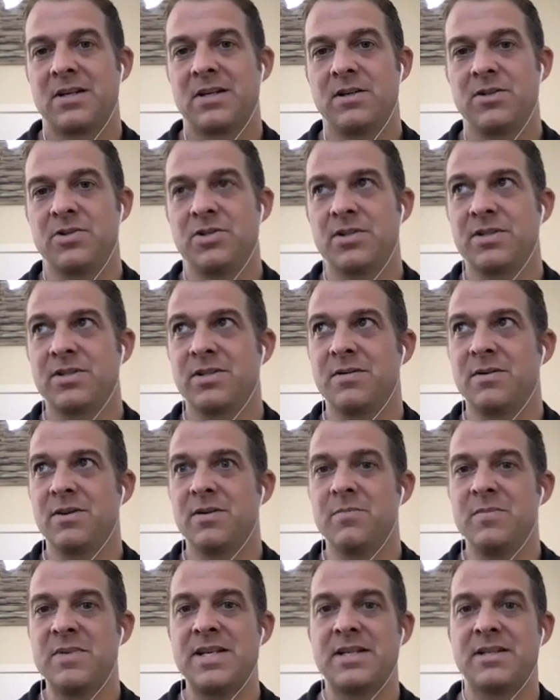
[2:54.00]
just a
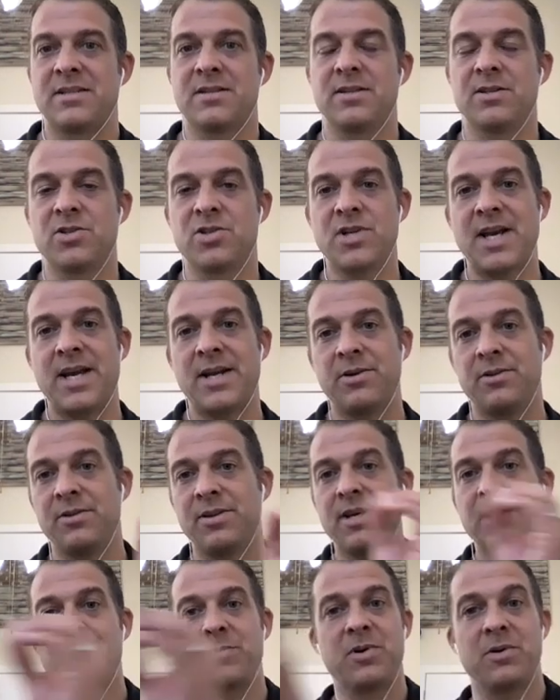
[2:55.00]
means to channel
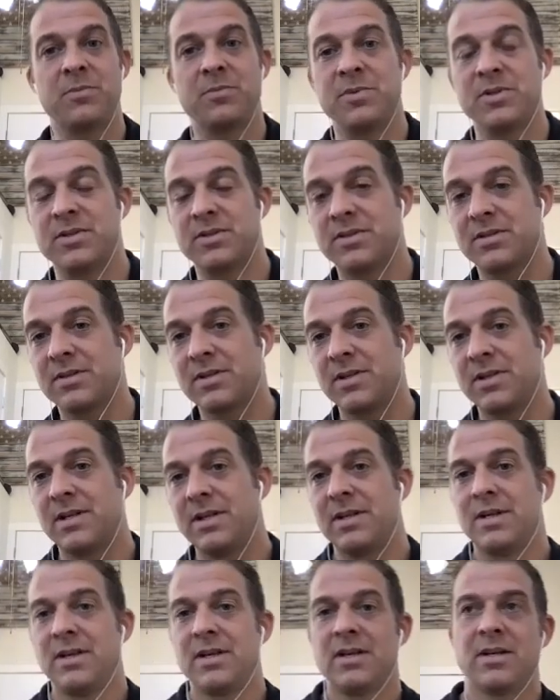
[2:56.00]
that purpose.
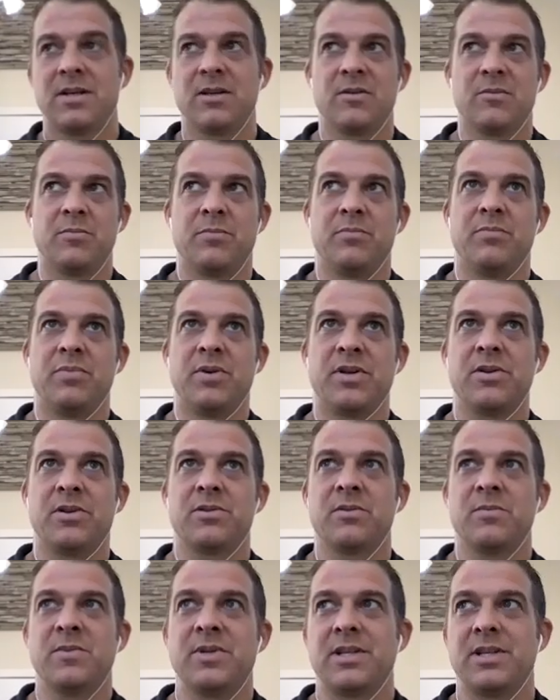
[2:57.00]
But
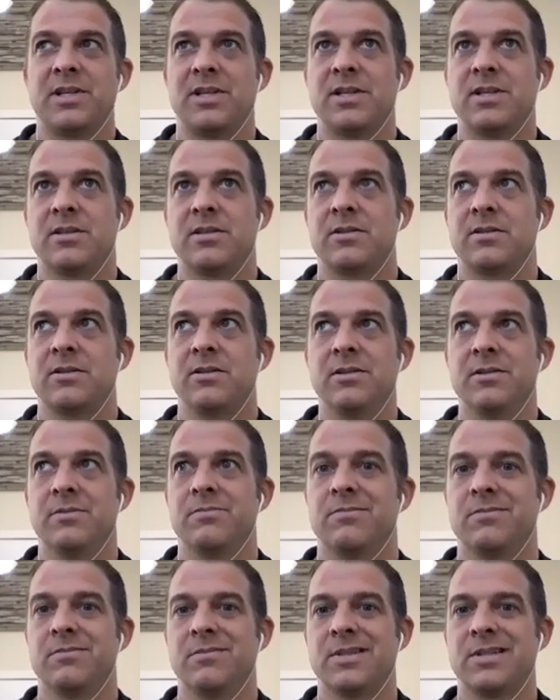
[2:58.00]
ultimately, it's to
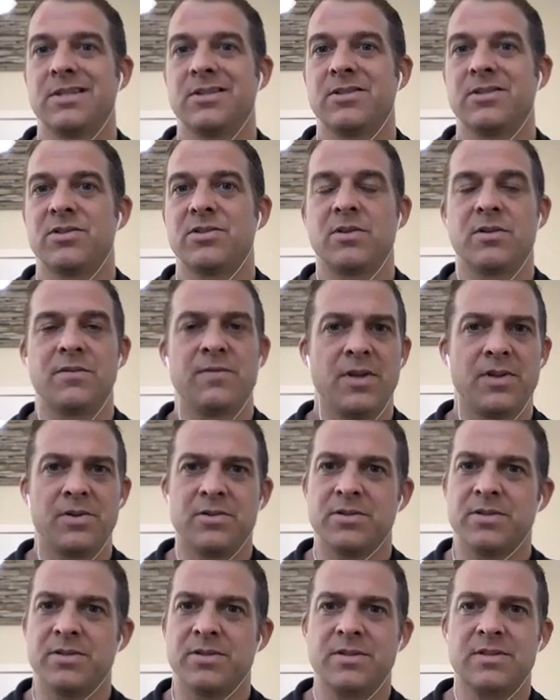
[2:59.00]
serve
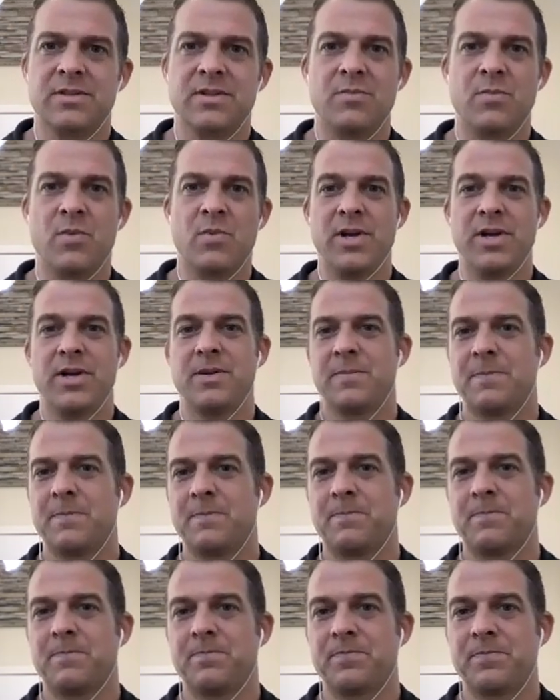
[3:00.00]
others in some way.
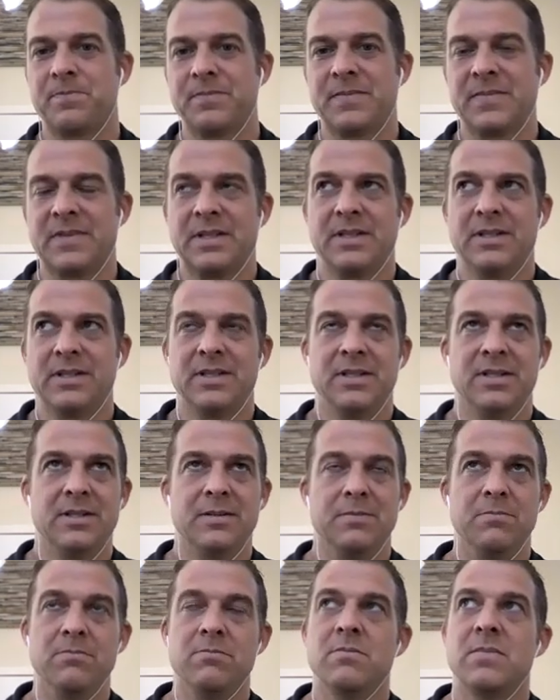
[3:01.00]

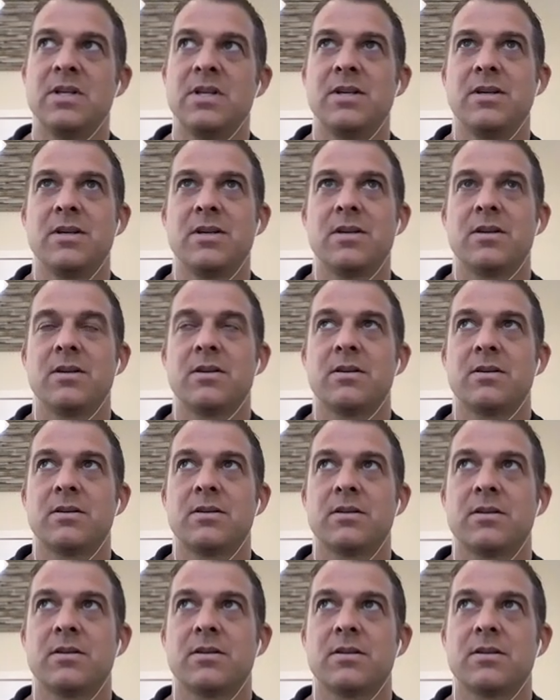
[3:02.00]
Um,
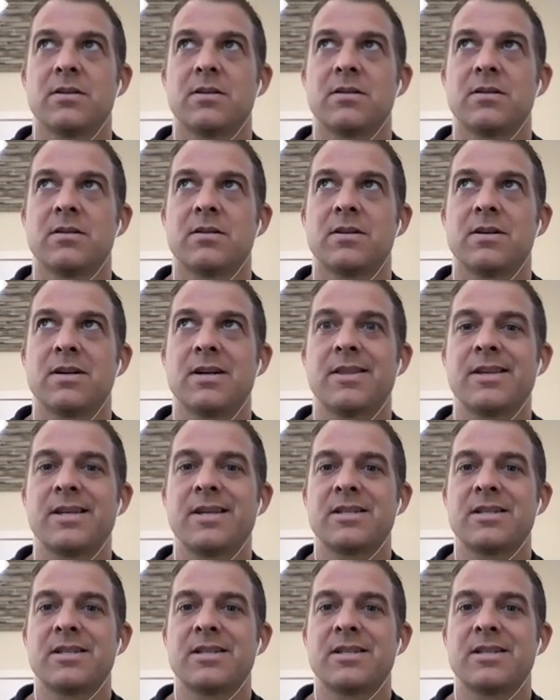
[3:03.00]
I think